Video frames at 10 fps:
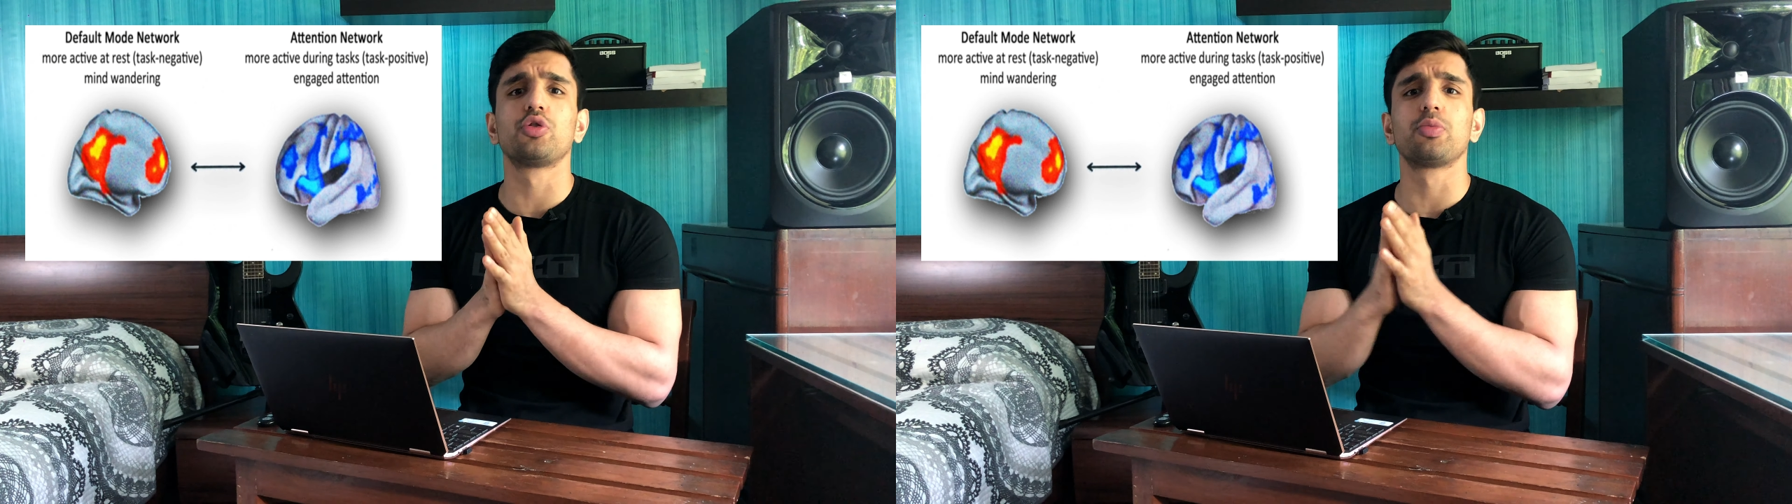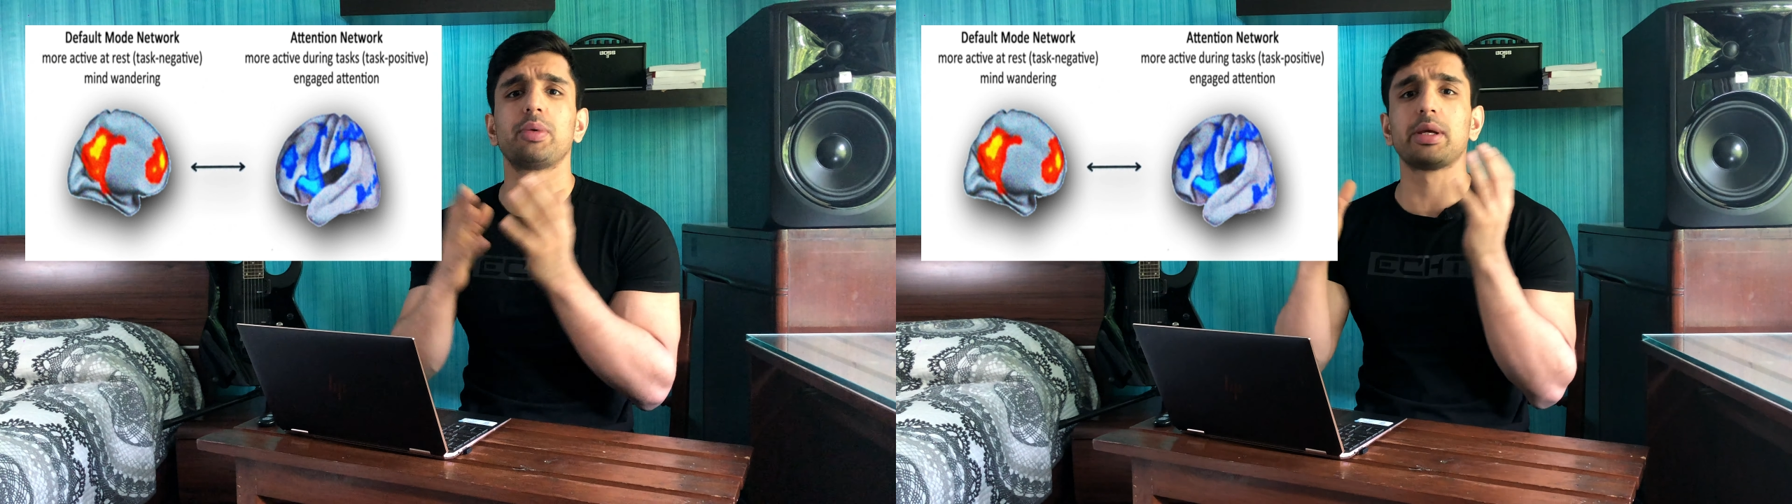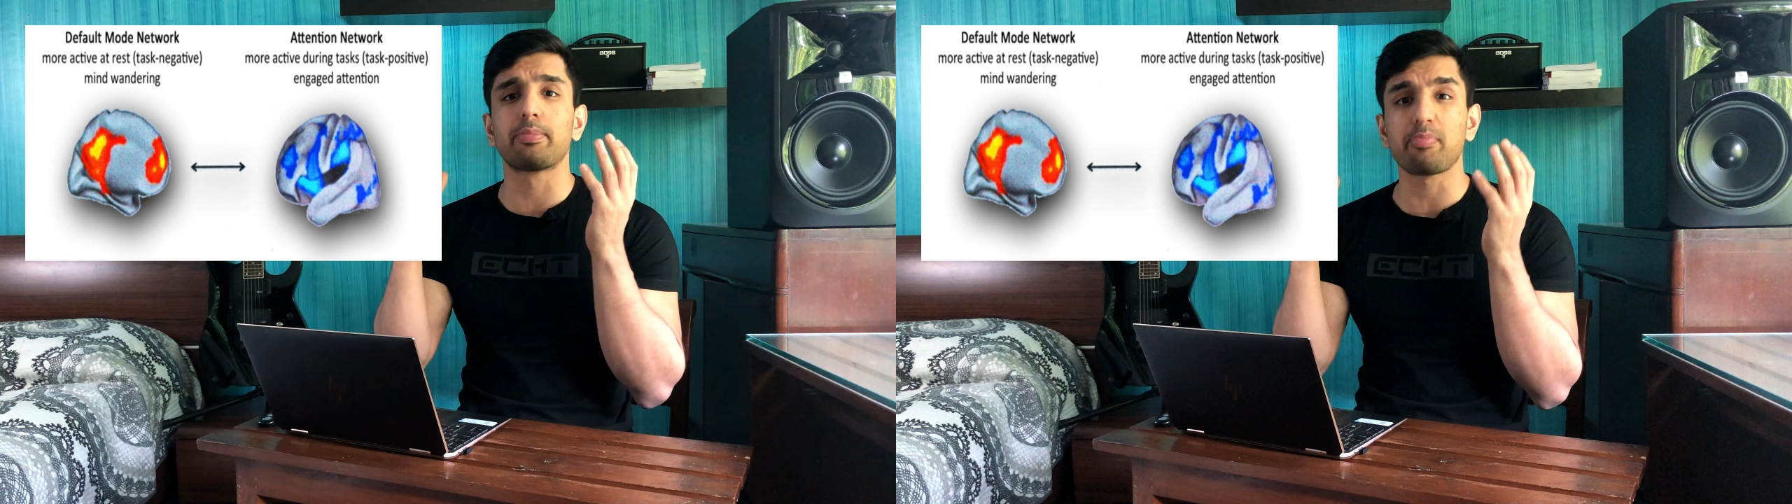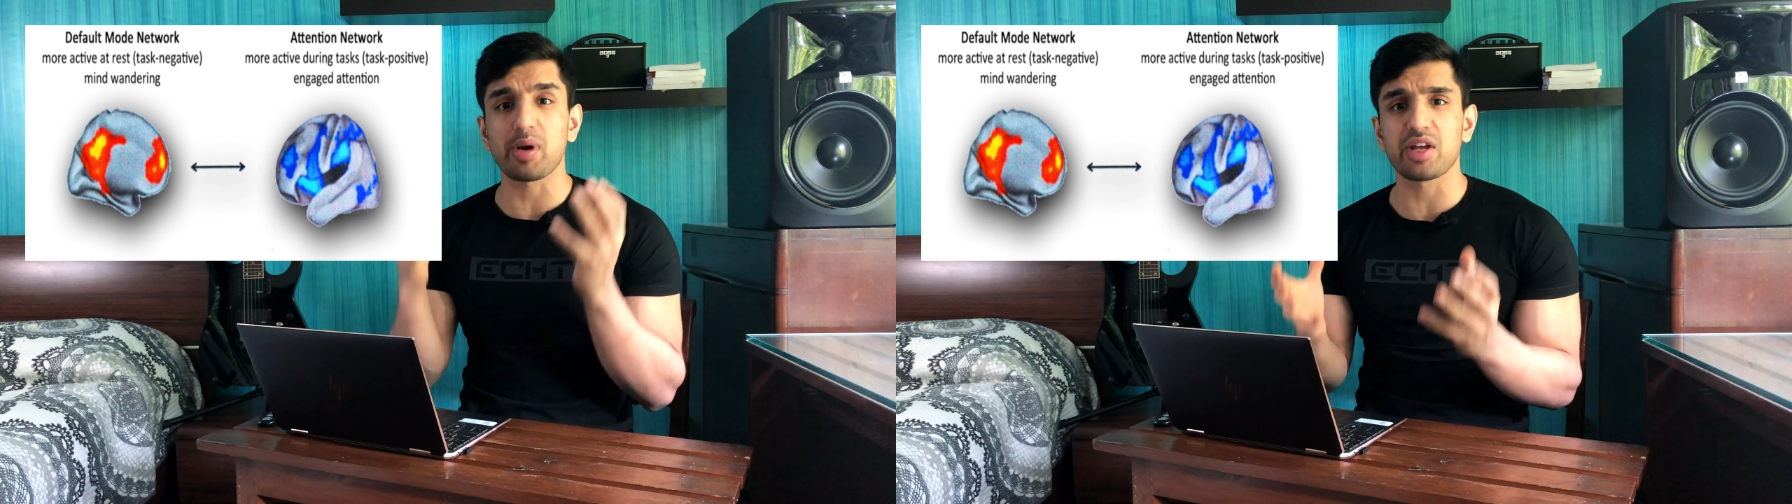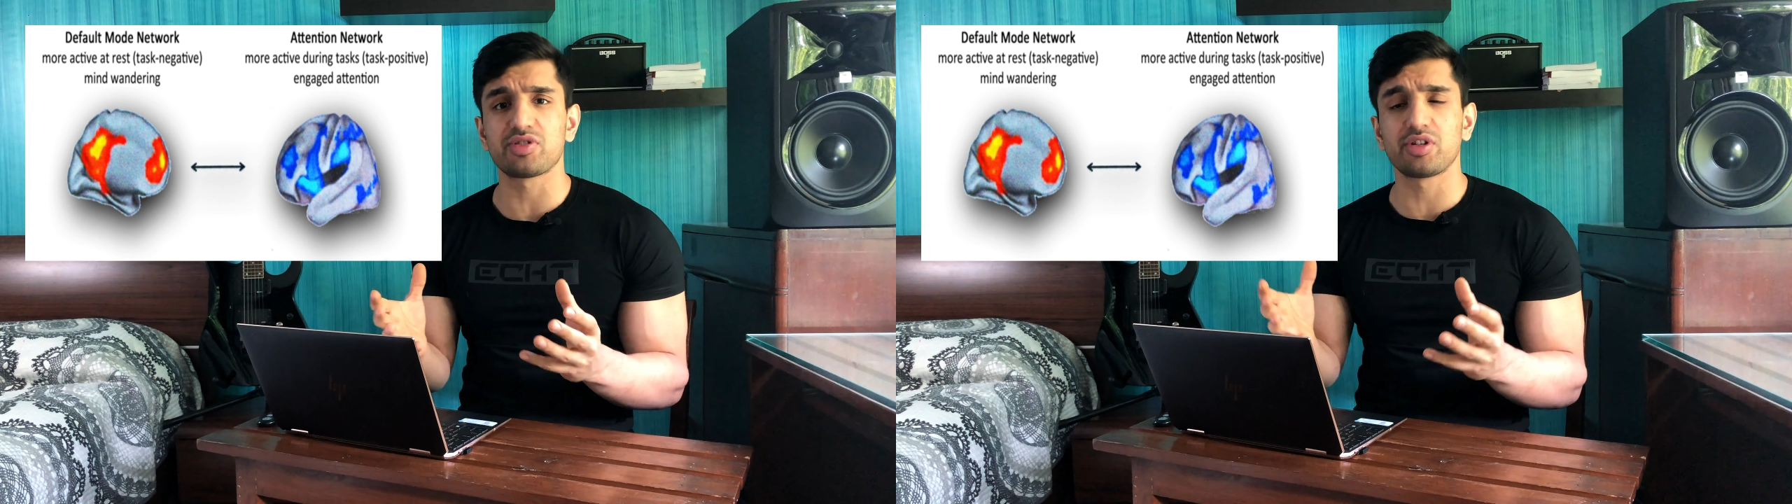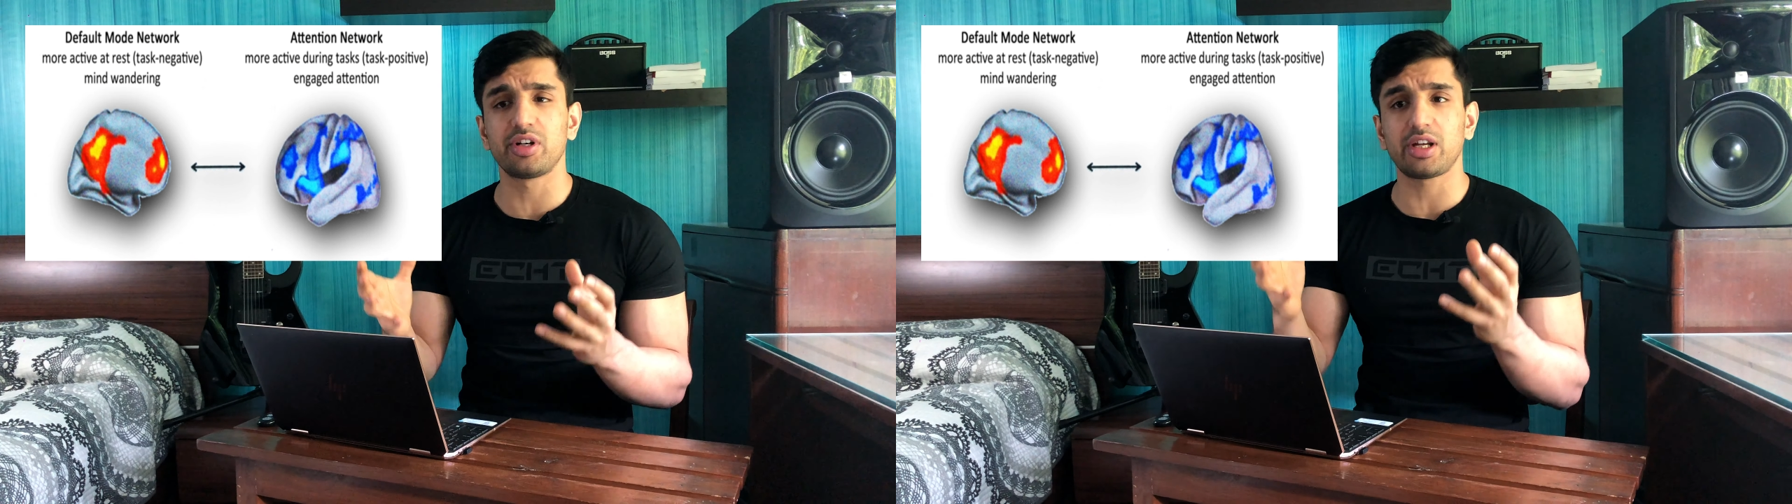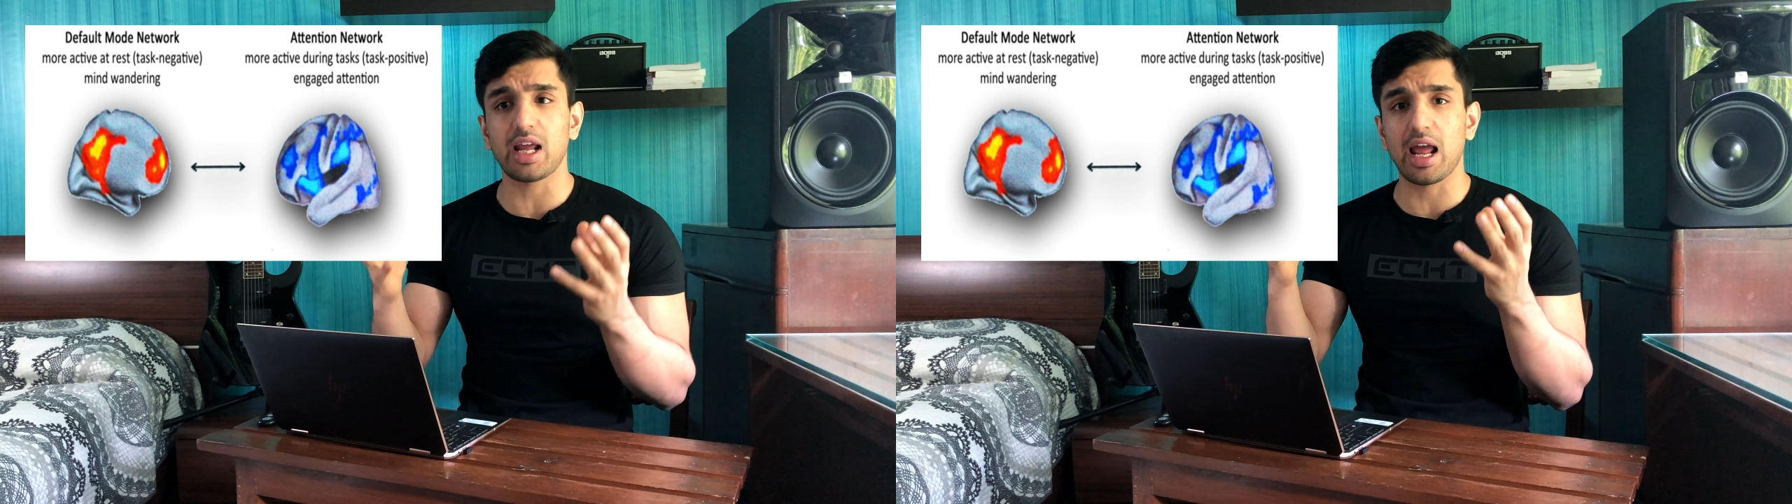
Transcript: you being present